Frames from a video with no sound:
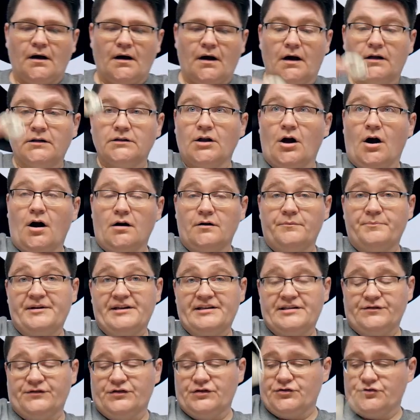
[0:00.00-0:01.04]
a long
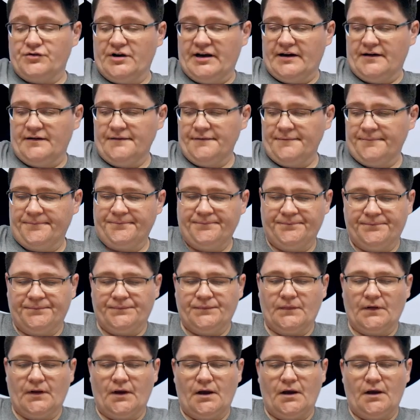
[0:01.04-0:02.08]
piece of string,
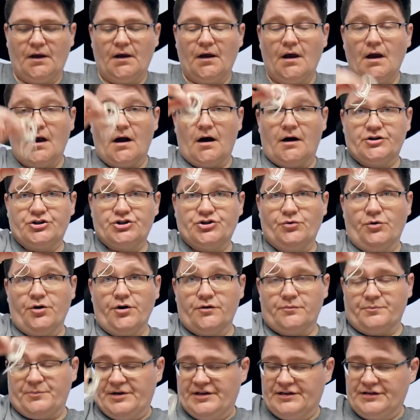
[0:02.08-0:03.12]
a
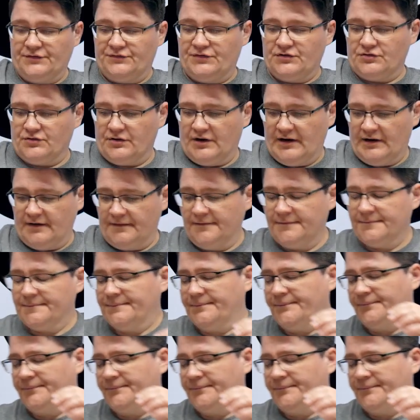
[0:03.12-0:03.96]
short piece of string,